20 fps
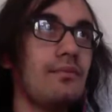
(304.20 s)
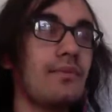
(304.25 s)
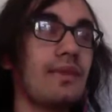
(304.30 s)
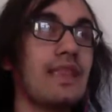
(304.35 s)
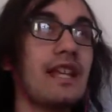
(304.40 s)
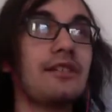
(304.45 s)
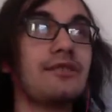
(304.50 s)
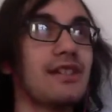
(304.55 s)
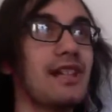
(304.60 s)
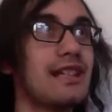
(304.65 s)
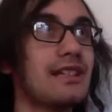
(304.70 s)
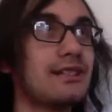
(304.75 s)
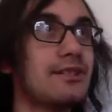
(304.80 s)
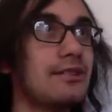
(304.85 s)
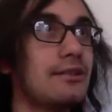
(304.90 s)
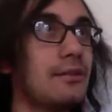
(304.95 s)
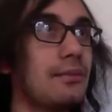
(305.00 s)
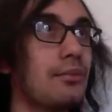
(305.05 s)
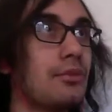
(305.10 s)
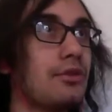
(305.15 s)
Now that's
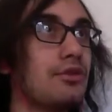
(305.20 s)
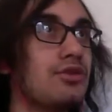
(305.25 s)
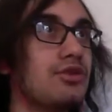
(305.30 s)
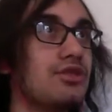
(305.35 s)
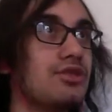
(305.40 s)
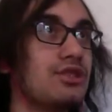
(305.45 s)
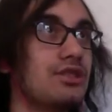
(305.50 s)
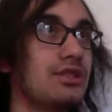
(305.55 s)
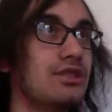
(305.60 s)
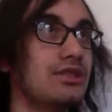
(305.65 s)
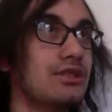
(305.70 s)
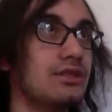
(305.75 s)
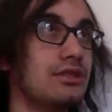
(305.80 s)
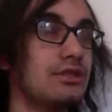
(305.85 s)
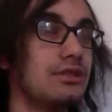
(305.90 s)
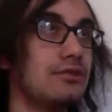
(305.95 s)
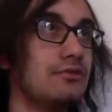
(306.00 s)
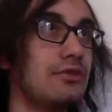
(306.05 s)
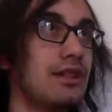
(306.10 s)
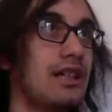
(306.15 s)
an emergency
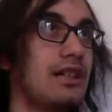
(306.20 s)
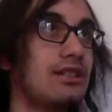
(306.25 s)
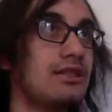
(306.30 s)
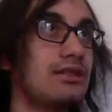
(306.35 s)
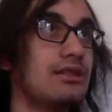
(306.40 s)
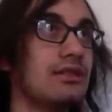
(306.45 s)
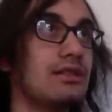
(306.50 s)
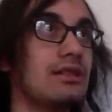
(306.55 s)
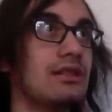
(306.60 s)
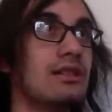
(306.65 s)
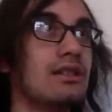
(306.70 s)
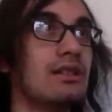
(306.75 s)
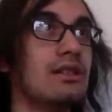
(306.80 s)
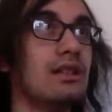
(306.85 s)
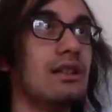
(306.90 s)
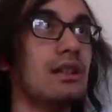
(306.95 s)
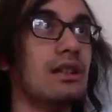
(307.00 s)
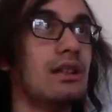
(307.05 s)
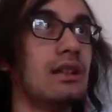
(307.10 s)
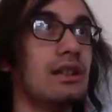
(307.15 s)
situation.
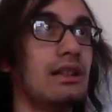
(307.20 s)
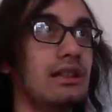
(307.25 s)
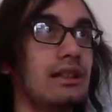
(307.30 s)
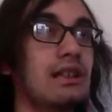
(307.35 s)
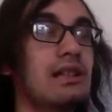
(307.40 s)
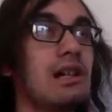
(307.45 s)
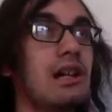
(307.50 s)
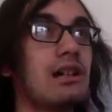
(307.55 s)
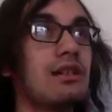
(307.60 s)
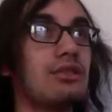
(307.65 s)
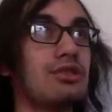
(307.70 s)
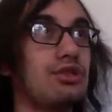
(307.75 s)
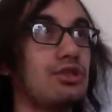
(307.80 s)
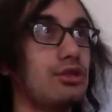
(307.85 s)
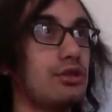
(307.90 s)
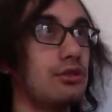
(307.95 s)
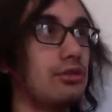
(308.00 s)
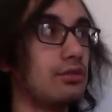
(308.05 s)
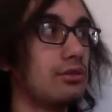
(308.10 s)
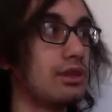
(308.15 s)
He got
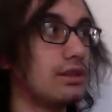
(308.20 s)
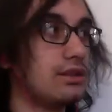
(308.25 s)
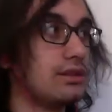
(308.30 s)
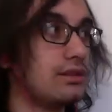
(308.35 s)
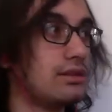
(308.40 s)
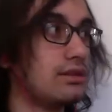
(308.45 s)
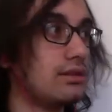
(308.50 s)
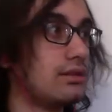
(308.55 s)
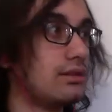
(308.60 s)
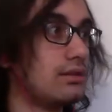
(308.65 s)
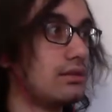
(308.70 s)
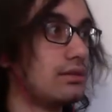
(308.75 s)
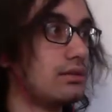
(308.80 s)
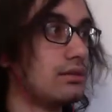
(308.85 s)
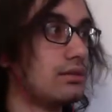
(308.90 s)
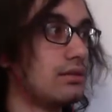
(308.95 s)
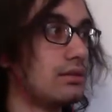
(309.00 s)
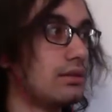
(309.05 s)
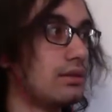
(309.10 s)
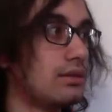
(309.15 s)
assaulted.
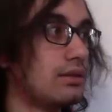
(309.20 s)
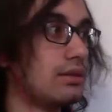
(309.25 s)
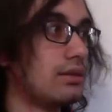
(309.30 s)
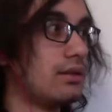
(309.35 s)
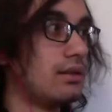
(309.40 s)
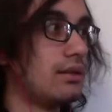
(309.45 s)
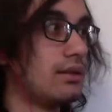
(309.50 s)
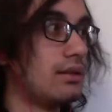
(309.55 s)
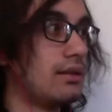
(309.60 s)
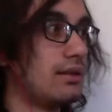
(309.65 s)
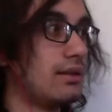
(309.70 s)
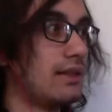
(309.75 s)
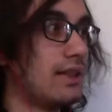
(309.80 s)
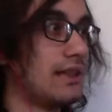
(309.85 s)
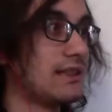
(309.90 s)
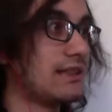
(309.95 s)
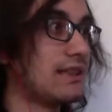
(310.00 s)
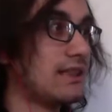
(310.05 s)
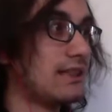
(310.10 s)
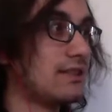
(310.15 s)

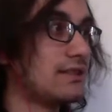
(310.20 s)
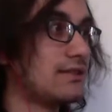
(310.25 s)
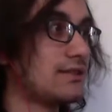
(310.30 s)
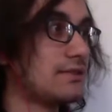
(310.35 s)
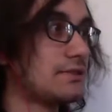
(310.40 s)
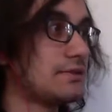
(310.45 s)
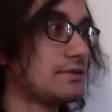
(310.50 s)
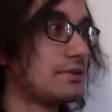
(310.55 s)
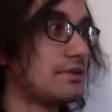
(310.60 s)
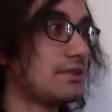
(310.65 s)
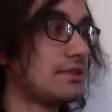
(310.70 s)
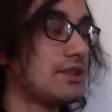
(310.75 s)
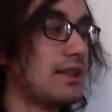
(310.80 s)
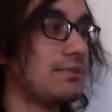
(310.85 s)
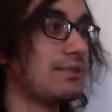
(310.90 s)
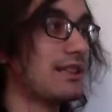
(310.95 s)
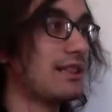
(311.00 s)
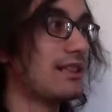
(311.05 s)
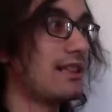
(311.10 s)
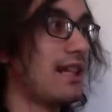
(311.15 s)
That's not just
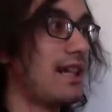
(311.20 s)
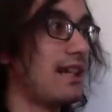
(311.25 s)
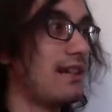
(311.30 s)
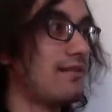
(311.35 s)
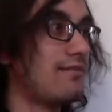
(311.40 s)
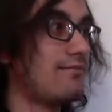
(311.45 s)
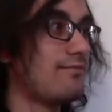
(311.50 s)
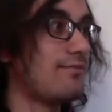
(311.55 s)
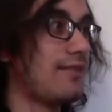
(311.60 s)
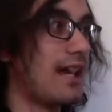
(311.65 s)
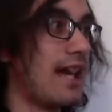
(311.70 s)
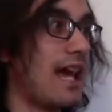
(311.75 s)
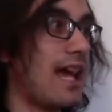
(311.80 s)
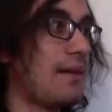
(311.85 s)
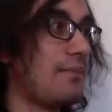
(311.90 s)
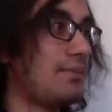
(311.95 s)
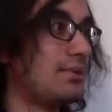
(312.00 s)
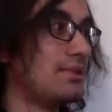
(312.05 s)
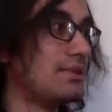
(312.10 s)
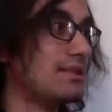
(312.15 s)
something that
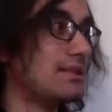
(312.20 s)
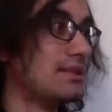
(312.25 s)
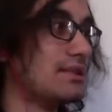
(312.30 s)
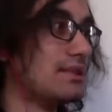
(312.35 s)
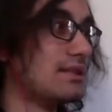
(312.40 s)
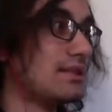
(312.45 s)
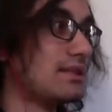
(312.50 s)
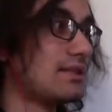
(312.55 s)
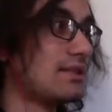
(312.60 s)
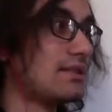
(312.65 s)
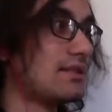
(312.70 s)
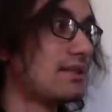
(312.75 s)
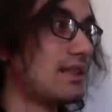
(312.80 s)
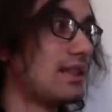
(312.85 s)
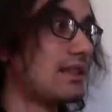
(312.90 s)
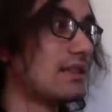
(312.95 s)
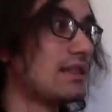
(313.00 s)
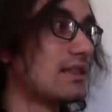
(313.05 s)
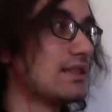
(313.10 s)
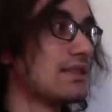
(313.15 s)
happens.
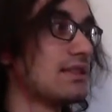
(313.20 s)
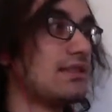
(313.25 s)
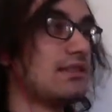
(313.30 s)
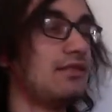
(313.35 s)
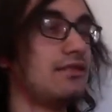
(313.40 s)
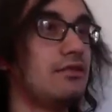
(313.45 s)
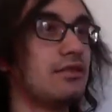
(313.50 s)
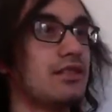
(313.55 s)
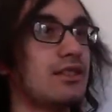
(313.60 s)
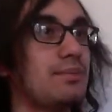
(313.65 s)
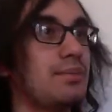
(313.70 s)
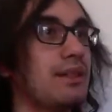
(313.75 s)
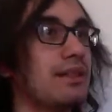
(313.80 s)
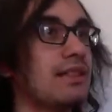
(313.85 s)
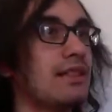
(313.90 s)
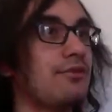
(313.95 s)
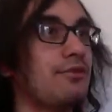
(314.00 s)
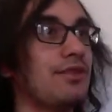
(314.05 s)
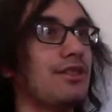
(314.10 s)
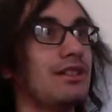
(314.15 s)
That's not something you expect
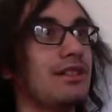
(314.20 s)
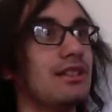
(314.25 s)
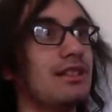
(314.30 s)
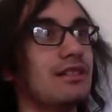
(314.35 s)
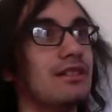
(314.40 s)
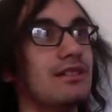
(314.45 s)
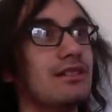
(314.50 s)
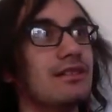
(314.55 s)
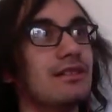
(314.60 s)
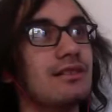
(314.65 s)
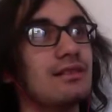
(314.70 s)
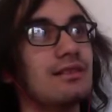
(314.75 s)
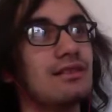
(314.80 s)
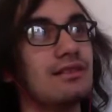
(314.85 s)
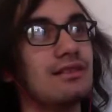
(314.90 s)
every year.